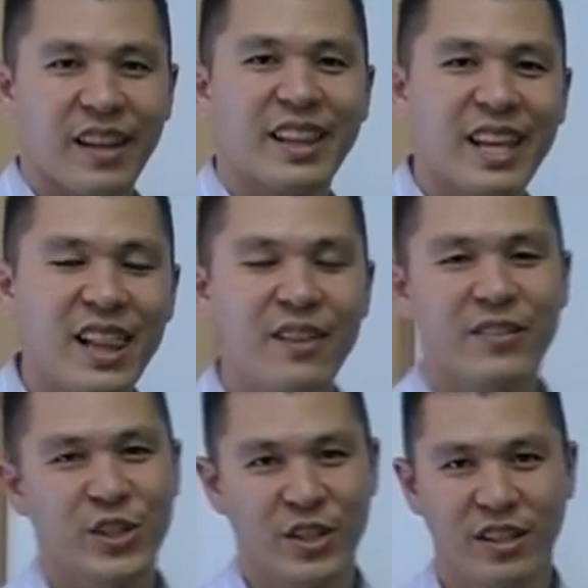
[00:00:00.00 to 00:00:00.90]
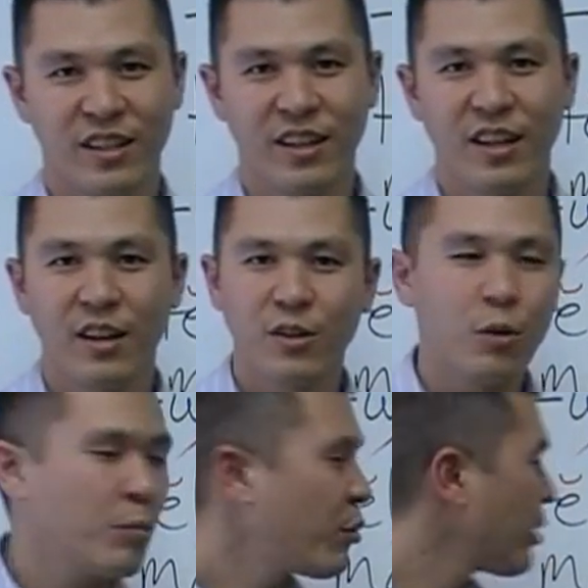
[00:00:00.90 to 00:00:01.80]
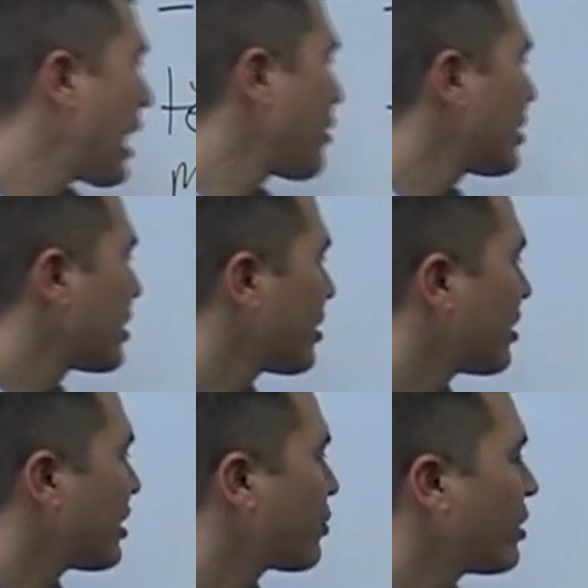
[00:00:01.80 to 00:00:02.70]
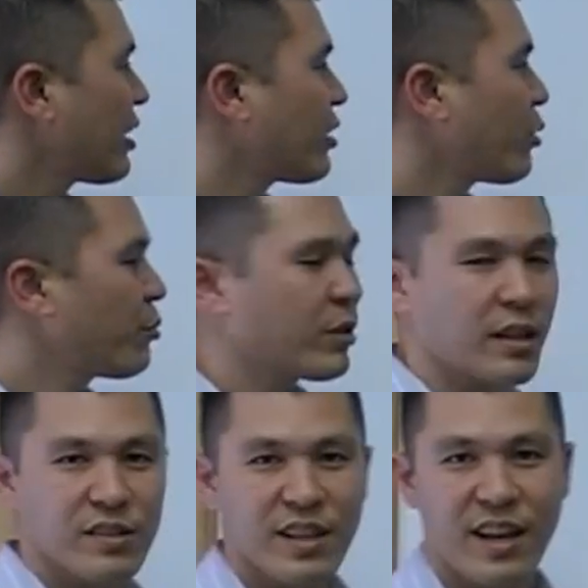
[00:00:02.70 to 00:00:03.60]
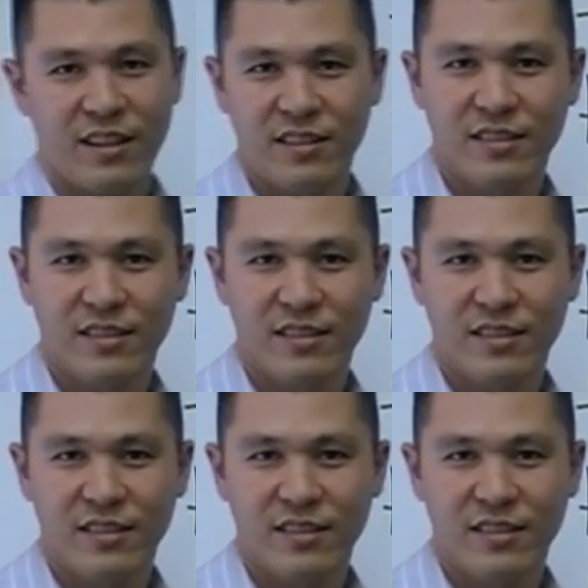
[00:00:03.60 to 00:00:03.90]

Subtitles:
Television. Don't pronounce this one and don't pronounce that.